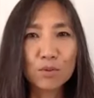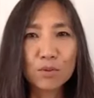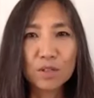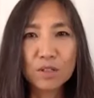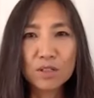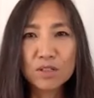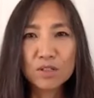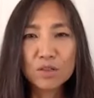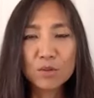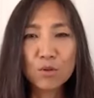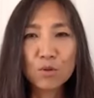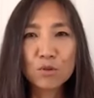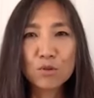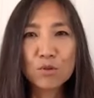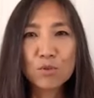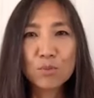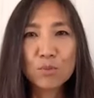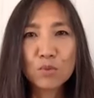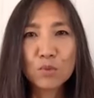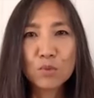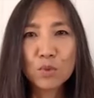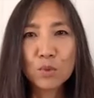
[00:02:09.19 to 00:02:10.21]
it's going to
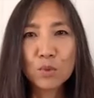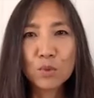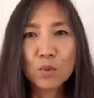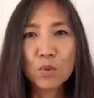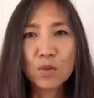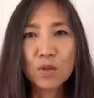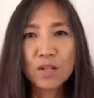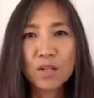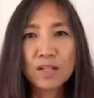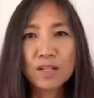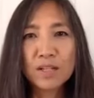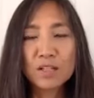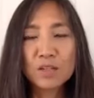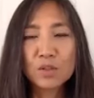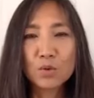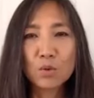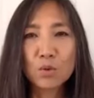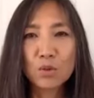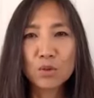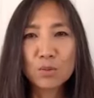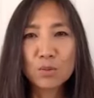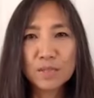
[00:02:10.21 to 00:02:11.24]
be recorded, it's
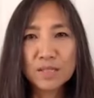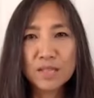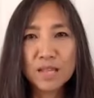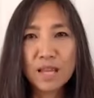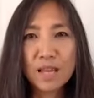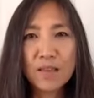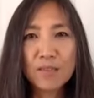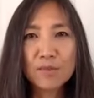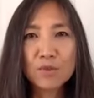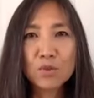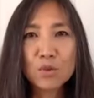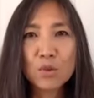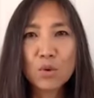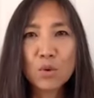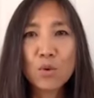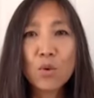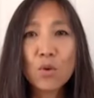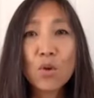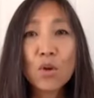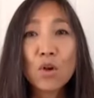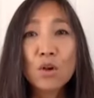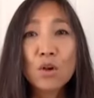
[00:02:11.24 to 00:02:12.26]
going to be saved. So